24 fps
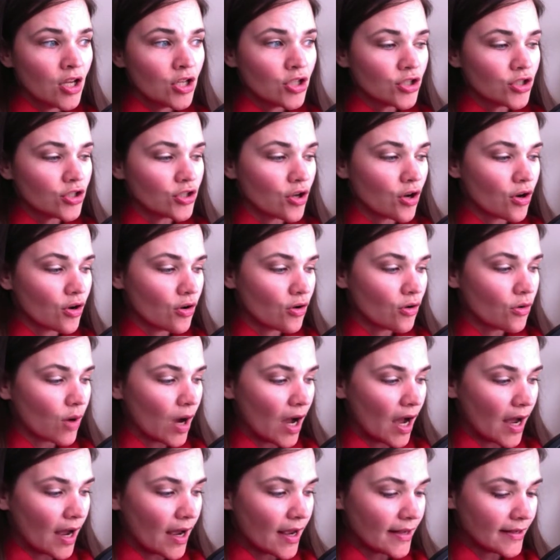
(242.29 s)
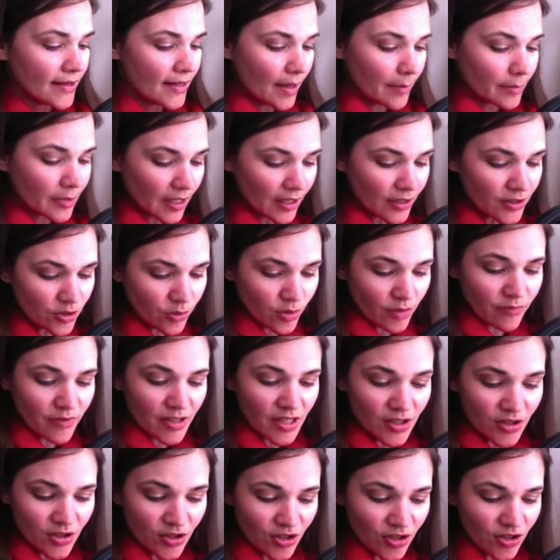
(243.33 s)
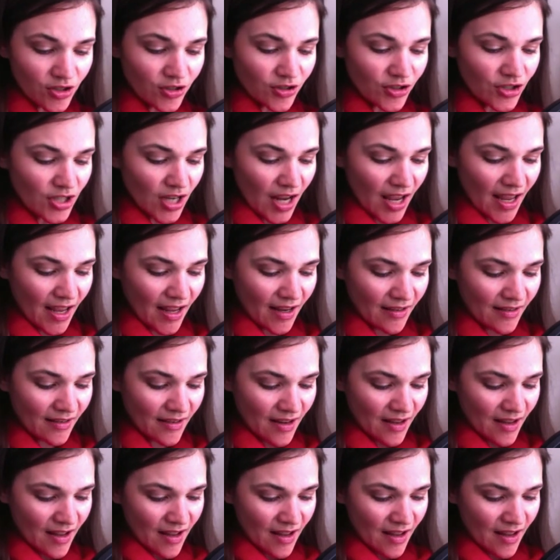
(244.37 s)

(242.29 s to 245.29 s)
So I kept kind of doing research, and